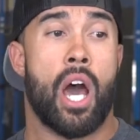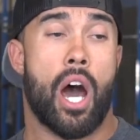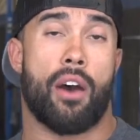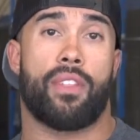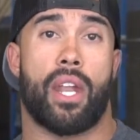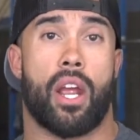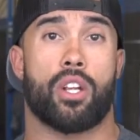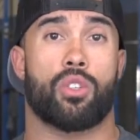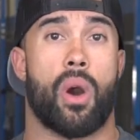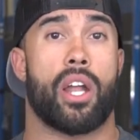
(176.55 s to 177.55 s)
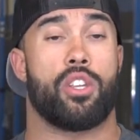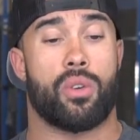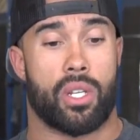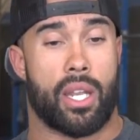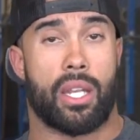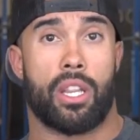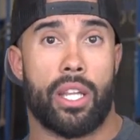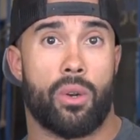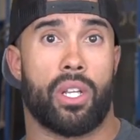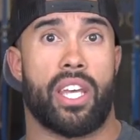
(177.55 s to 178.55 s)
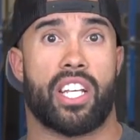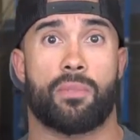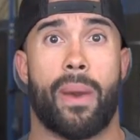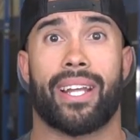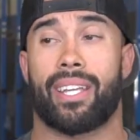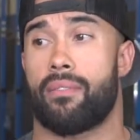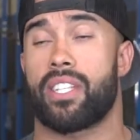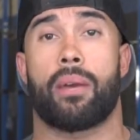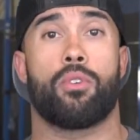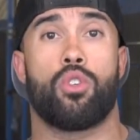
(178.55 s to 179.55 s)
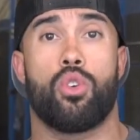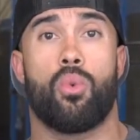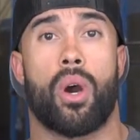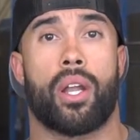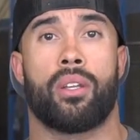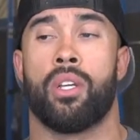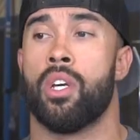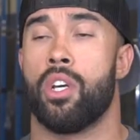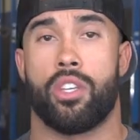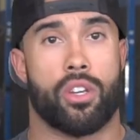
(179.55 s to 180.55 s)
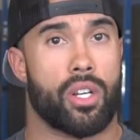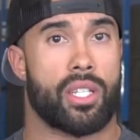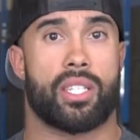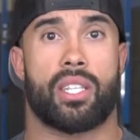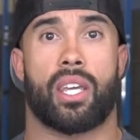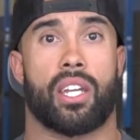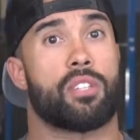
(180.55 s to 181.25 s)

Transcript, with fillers: of that air squat and you can literally expect that every time you do one, you're gonna stick it,